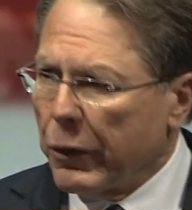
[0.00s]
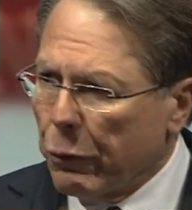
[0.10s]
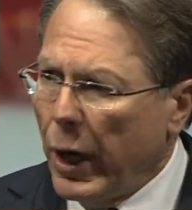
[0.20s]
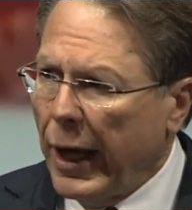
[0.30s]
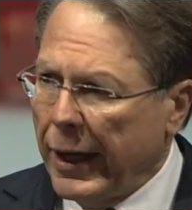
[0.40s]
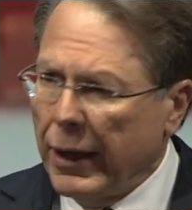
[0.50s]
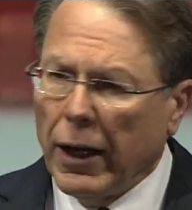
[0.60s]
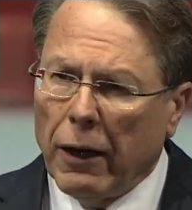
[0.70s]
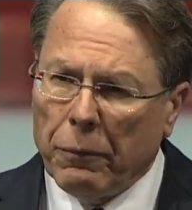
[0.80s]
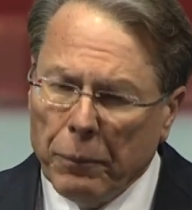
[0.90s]
right
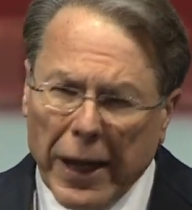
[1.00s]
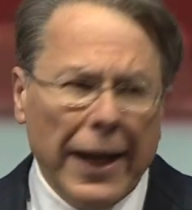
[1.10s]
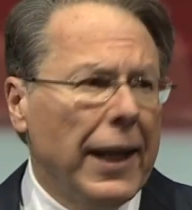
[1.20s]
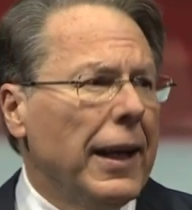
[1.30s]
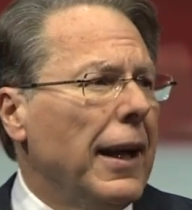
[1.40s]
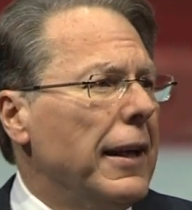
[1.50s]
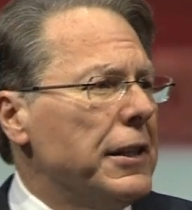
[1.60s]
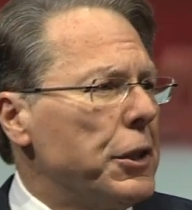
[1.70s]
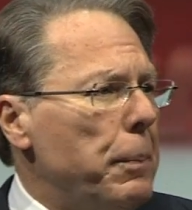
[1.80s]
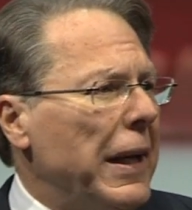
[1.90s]
of meeting and
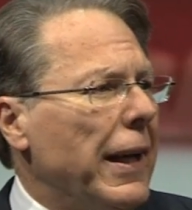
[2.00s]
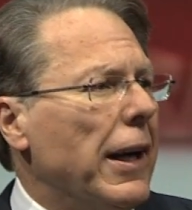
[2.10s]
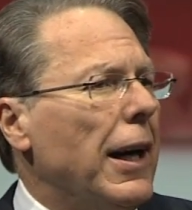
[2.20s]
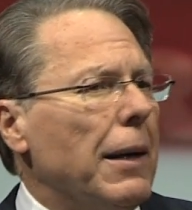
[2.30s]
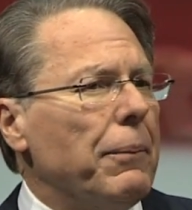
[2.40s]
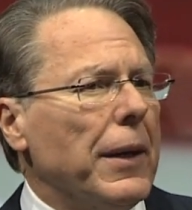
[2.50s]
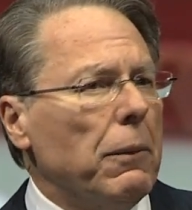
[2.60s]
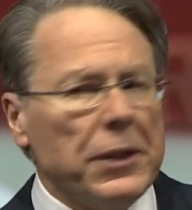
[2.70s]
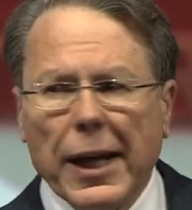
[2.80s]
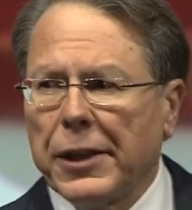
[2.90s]
speaking up that
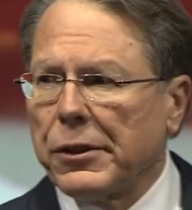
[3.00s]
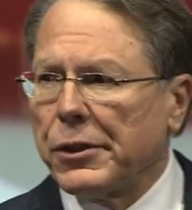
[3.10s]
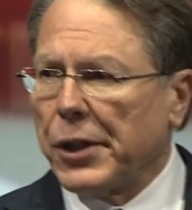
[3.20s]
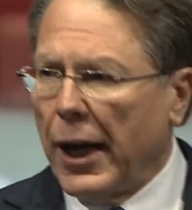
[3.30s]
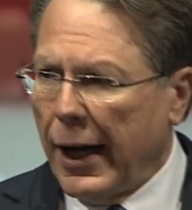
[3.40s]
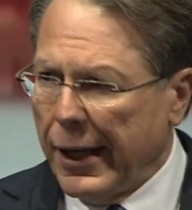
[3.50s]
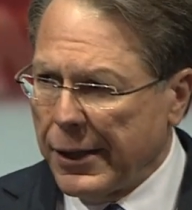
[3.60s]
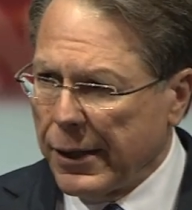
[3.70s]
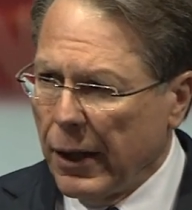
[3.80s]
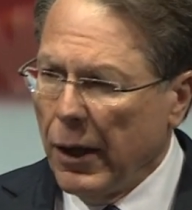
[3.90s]
was
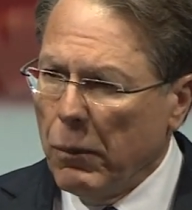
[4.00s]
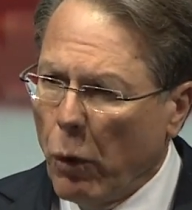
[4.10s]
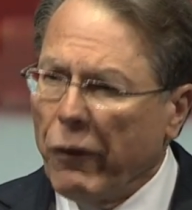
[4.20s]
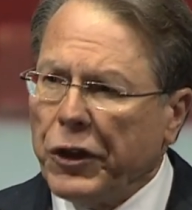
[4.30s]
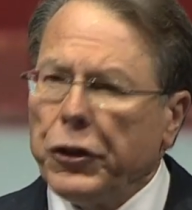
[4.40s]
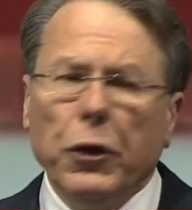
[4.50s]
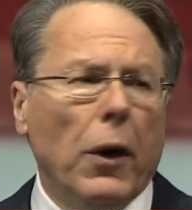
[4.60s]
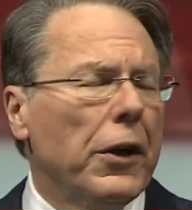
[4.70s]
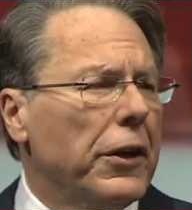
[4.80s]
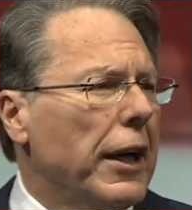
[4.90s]
exercised more than
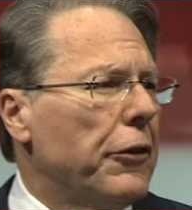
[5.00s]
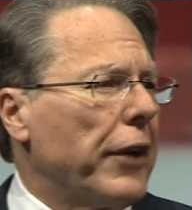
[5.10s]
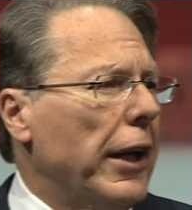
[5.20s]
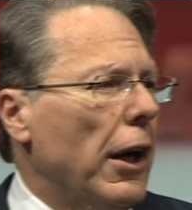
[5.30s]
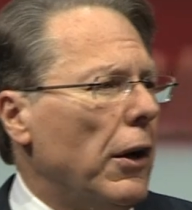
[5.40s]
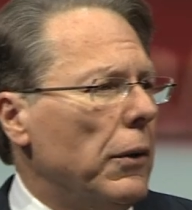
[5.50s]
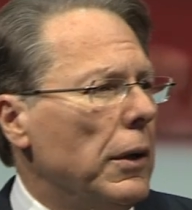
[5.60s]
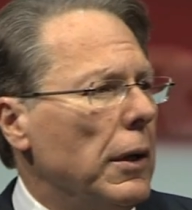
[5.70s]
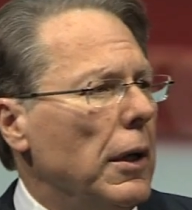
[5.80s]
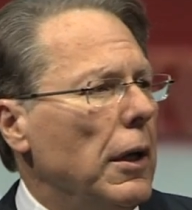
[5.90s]
200 years ago
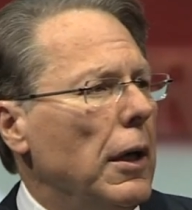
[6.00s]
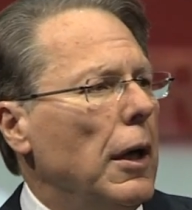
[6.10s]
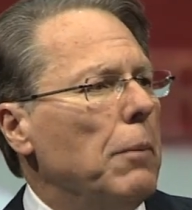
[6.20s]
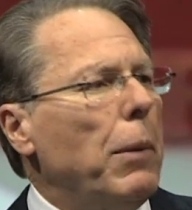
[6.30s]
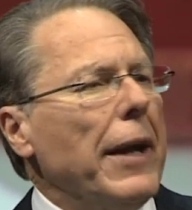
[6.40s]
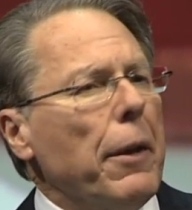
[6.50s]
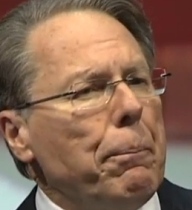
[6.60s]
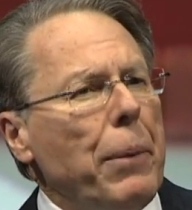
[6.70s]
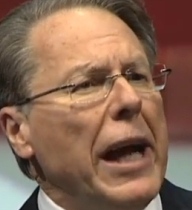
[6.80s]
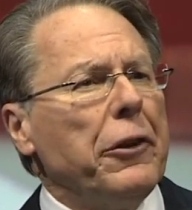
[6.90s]
by the
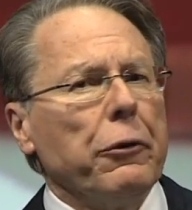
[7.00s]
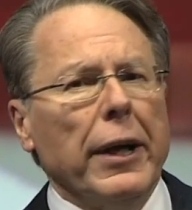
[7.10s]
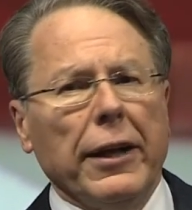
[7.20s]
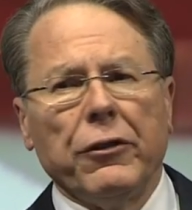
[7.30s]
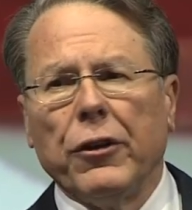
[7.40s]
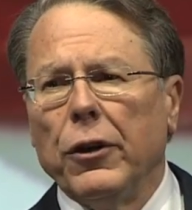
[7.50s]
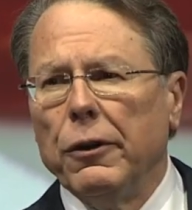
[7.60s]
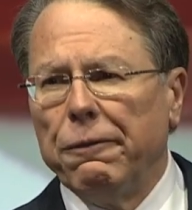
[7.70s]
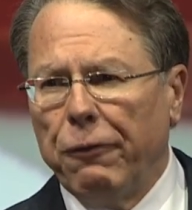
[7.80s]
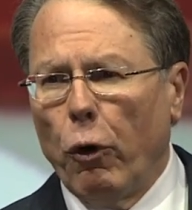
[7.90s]
patriots
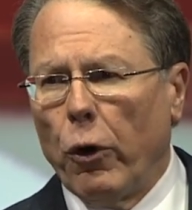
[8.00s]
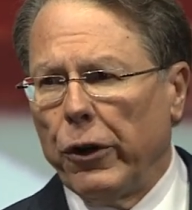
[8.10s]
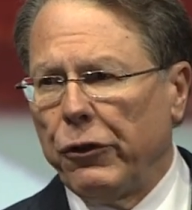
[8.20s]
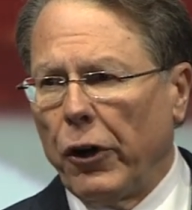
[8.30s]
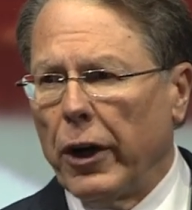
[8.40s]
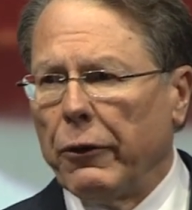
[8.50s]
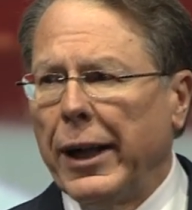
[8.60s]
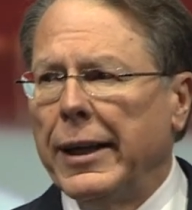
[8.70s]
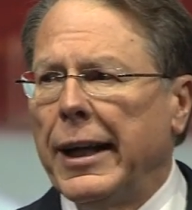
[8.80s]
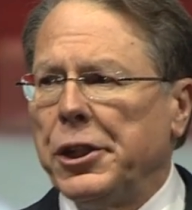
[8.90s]
who forged our
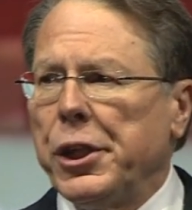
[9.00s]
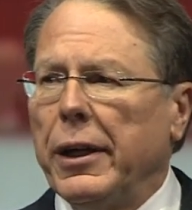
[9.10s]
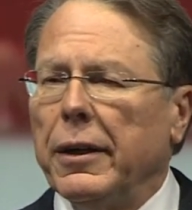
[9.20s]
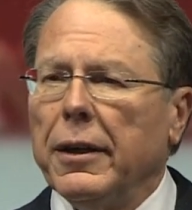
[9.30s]
great nation.